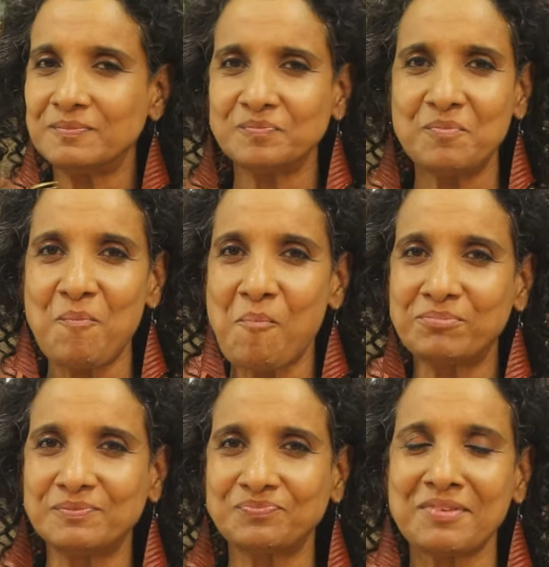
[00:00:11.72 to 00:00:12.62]

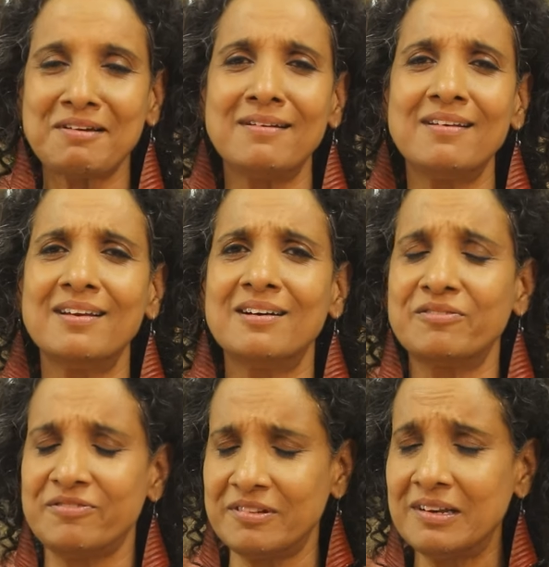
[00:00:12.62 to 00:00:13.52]
Mmm.
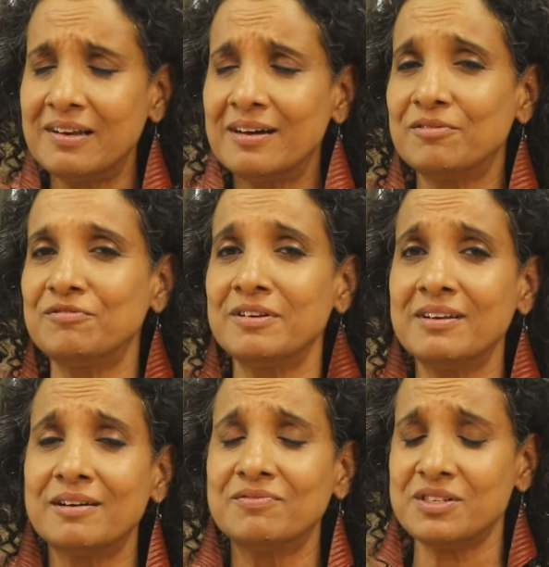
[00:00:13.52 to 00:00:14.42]
Love, love,
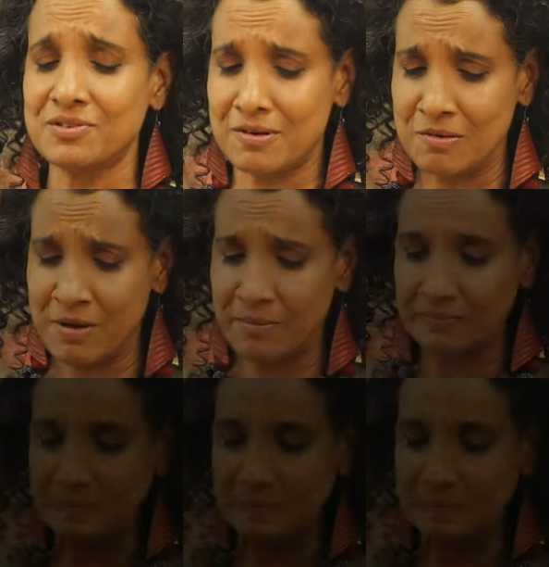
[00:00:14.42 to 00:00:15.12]
love this aroma.